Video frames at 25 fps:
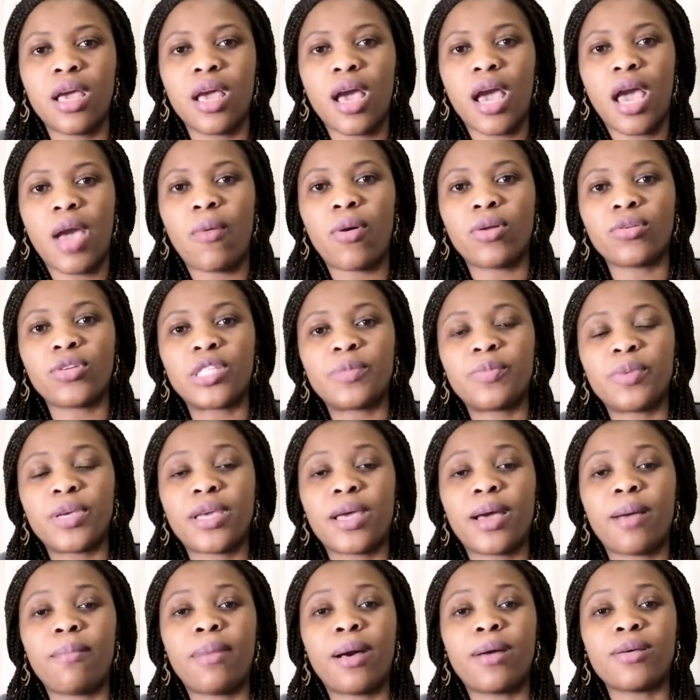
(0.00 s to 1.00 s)
I want to
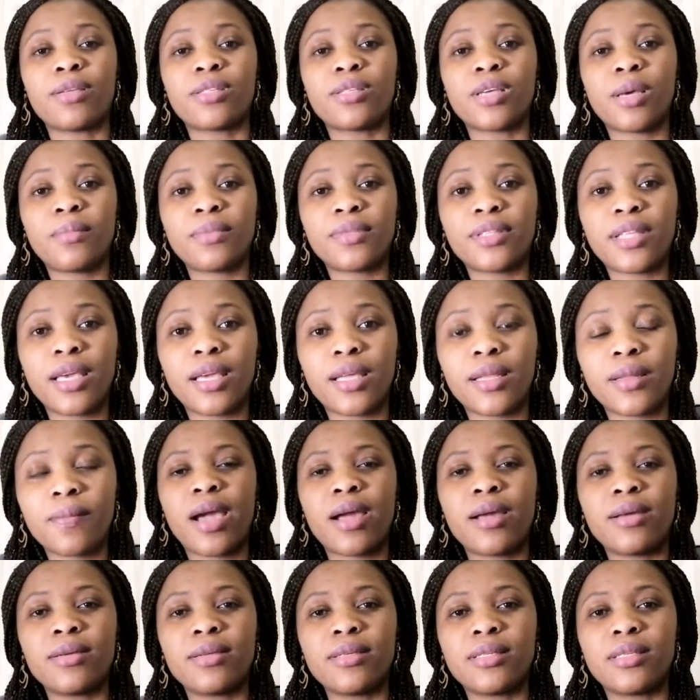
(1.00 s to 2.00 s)
speak about something.
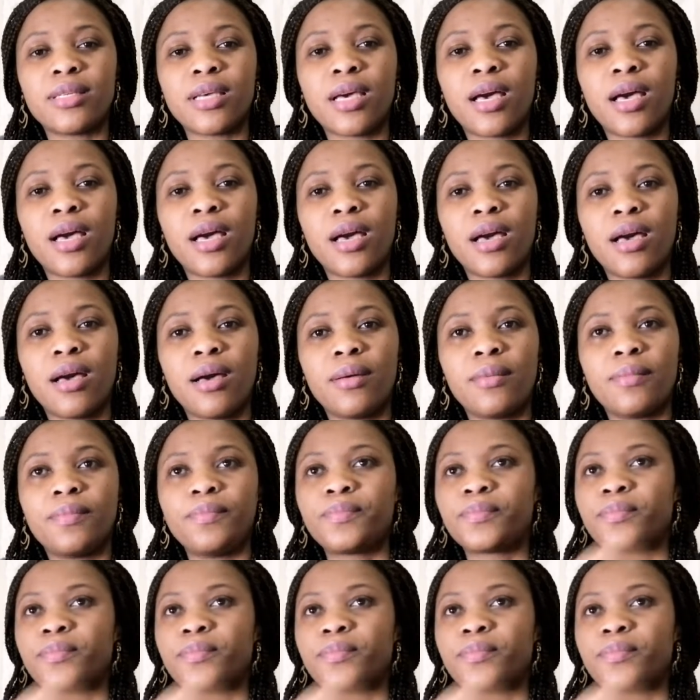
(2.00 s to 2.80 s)
There's a